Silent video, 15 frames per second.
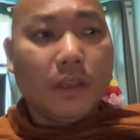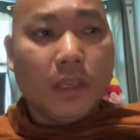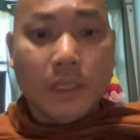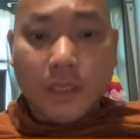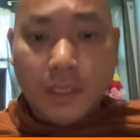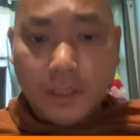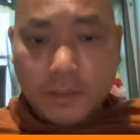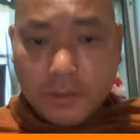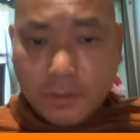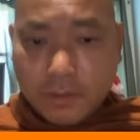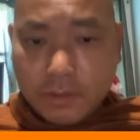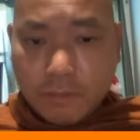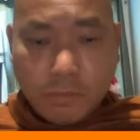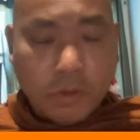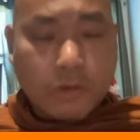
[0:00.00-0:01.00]
and
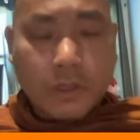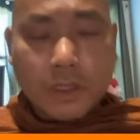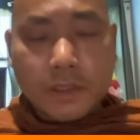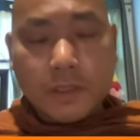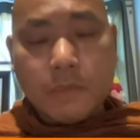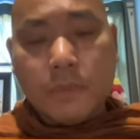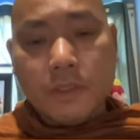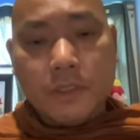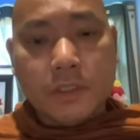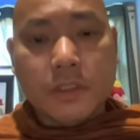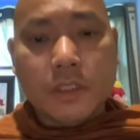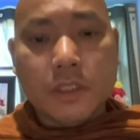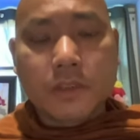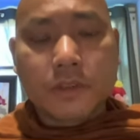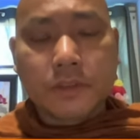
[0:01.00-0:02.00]
his moral
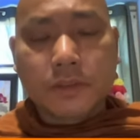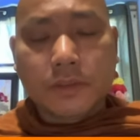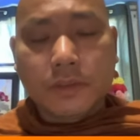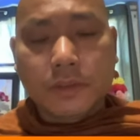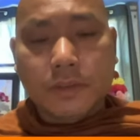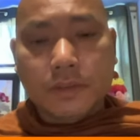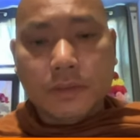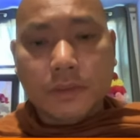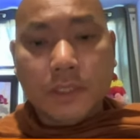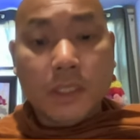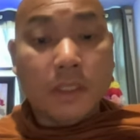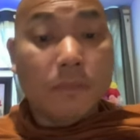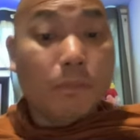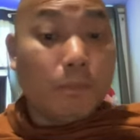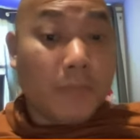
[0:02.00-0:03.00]
representations,
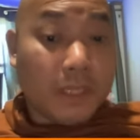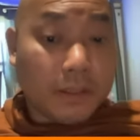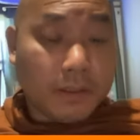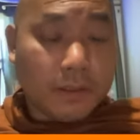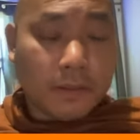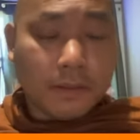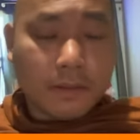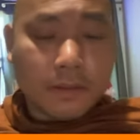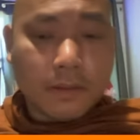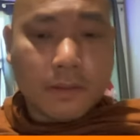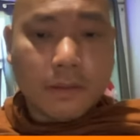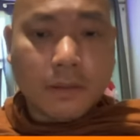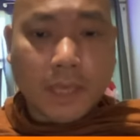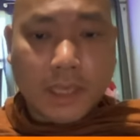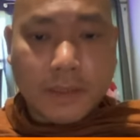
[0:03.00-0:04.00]
his myths,
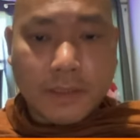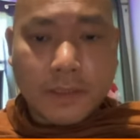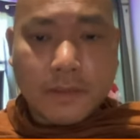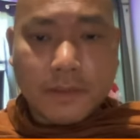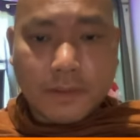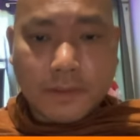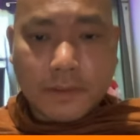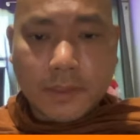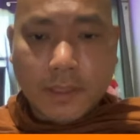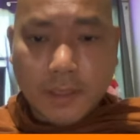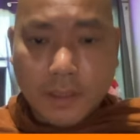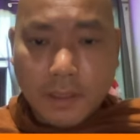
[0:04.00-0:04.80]
legends,